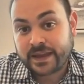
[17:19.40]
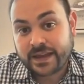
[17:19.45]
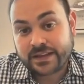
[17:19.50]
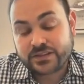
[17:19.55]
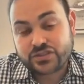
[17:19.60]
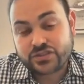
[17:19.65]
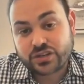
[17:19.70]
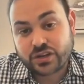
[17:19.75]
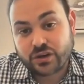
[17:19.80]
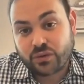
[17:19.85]

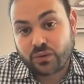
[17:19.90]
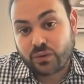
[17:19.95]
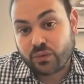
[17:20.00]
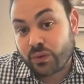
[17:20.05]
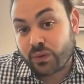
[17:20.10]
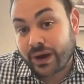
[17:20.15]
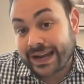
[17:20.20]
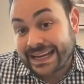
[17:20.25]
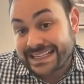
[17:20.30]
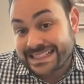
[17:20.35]
And so
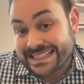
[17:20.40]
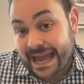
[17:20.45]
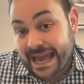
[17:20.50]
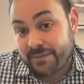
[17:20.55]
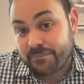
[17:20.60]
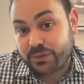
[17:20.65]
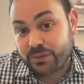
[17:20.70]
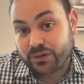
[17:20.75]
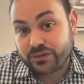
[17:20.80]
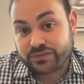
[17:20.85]
one
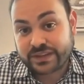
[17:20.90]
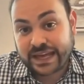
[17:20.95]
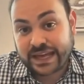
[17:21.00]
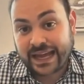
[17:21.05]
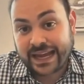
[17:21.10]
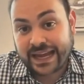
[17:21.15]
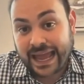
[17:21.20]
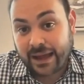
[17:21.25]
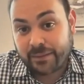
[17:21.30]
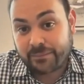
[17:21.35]
example of
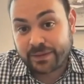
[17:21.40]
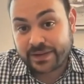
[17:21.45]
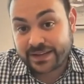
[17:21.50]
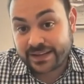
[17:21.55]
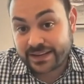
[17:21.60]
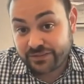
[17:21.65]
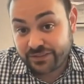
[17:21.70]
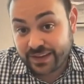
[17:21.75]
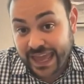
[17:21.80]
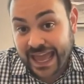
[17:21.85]
that happened
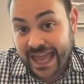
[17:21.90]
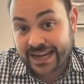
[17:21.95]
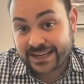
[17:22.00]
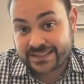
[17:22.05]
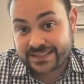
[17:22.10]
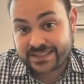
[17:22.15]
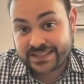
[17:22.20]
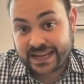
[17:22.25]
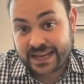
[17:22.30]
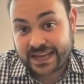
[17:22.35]
in
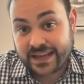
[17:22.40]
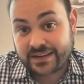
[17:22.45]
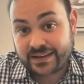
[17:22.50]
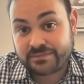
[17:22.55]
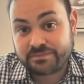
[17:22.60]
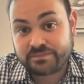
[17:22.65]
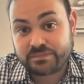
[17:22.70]
Afghanistan.